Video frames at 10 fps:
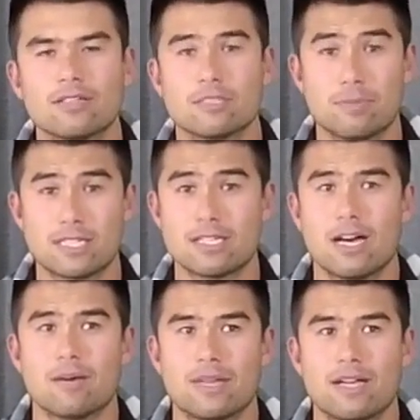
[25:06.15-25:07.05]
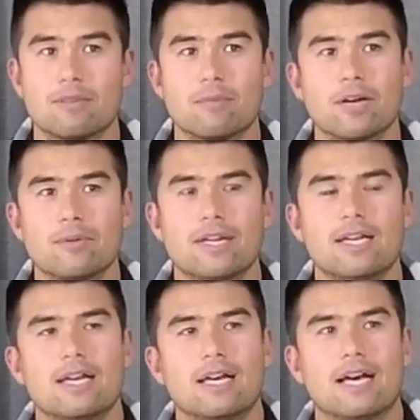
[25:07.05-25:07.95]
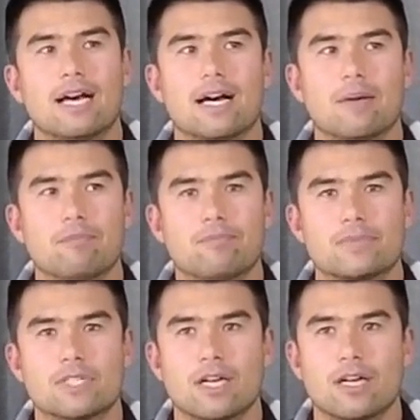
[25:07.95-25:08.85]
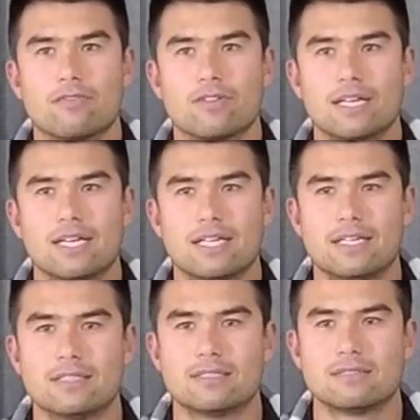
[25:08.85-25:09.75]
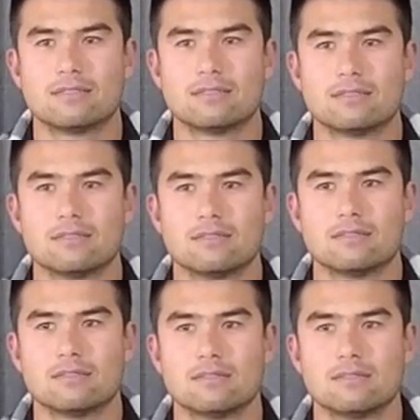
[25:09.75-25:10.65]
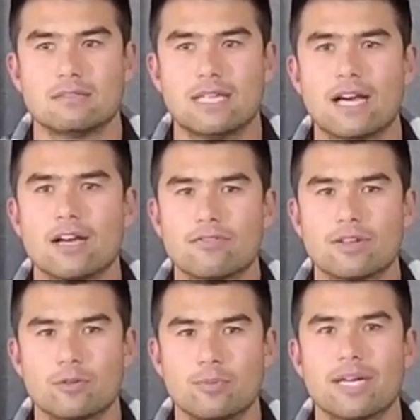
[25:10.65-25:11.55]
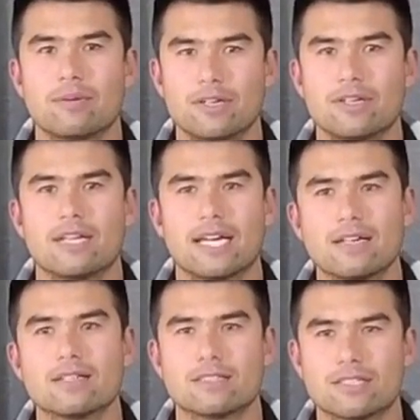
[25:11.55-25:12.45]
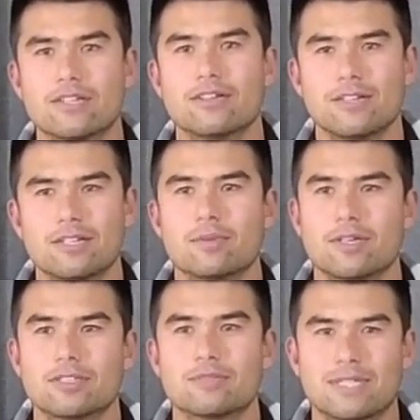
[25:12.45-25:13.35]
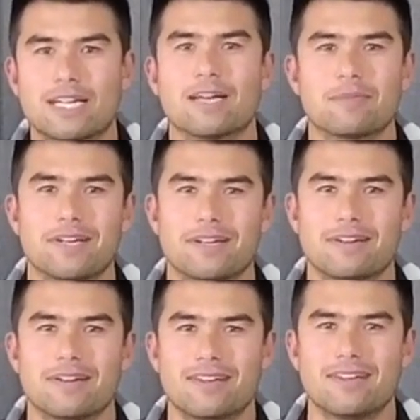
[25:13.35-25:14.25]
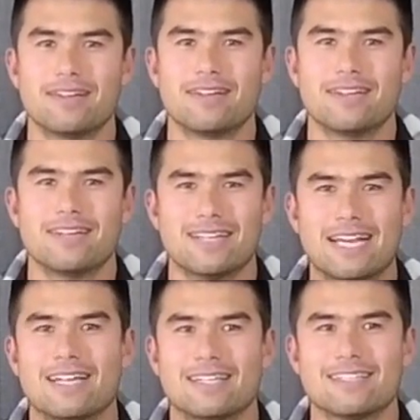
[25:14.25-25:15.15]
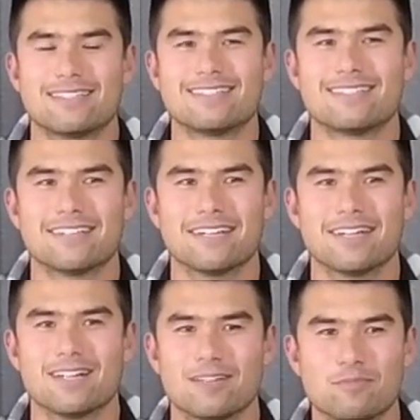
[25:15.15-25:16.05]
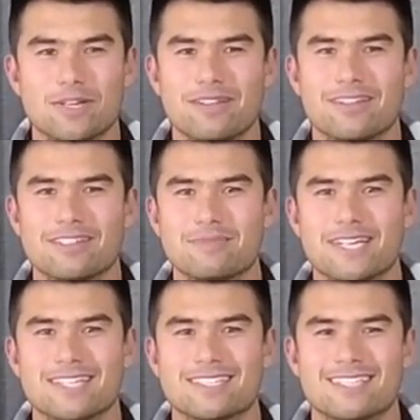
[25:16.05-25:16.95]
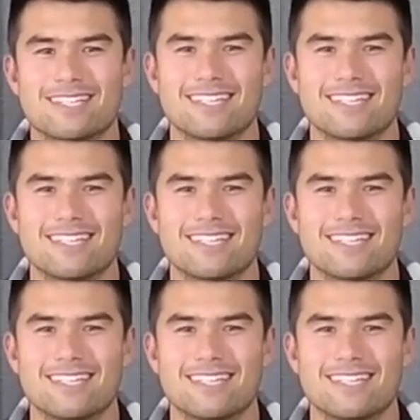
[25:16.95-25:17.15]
There's a bit of snow up there at the moment. So hopefully we'll be able to do that soon. It'll be awesome to get up there, and yeah, I love both those mountains.